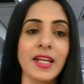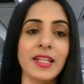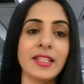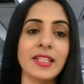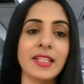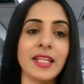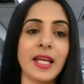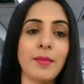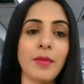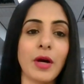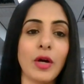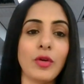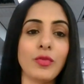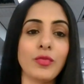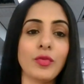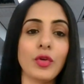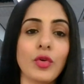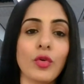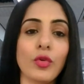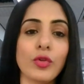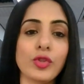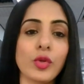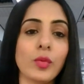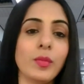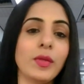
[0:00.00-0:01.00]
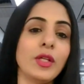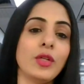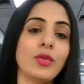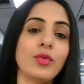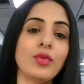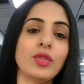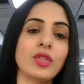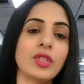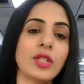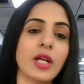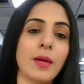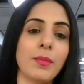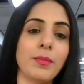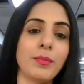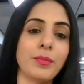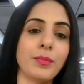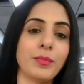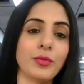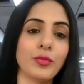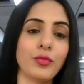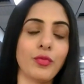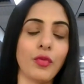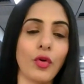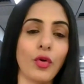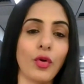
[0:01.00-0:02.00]
The amount also be used up
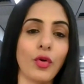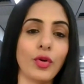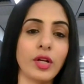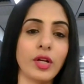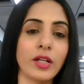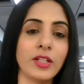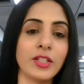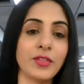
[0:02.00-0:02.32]
for uh,